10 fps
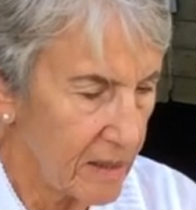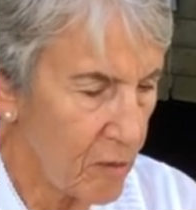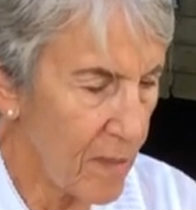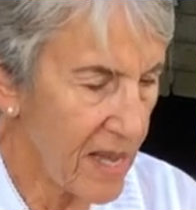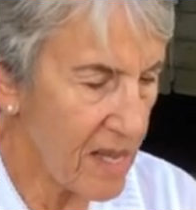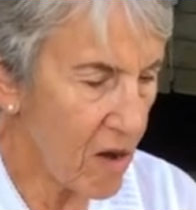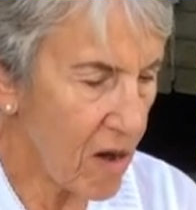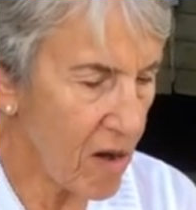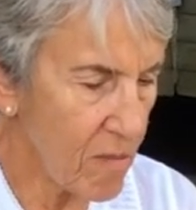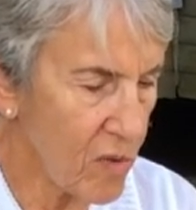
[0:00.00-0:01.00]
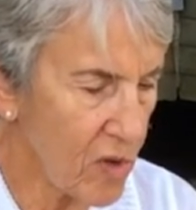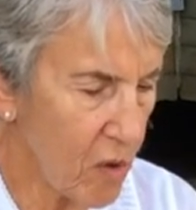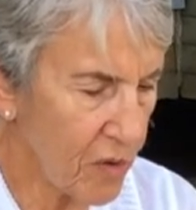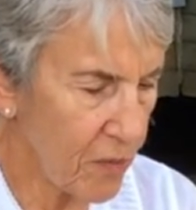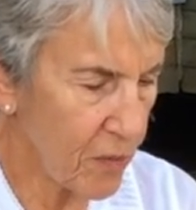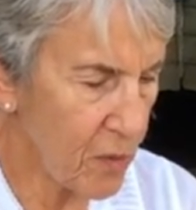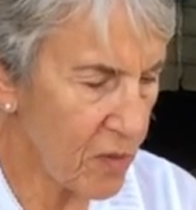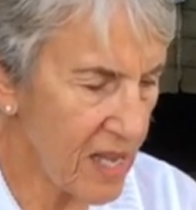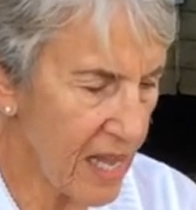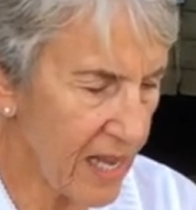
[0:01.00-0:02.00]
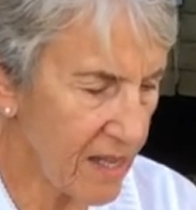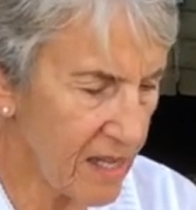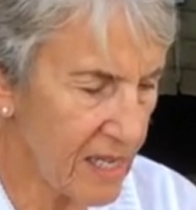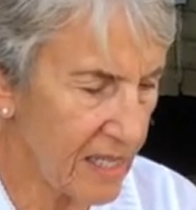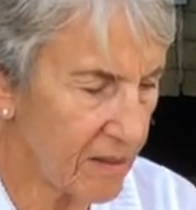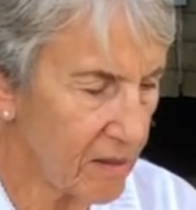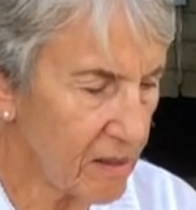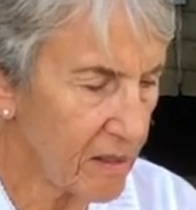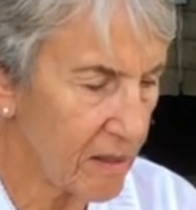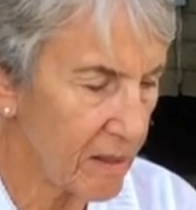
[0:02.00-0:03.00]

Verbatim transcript: So my yarn will go through the eye of the needle.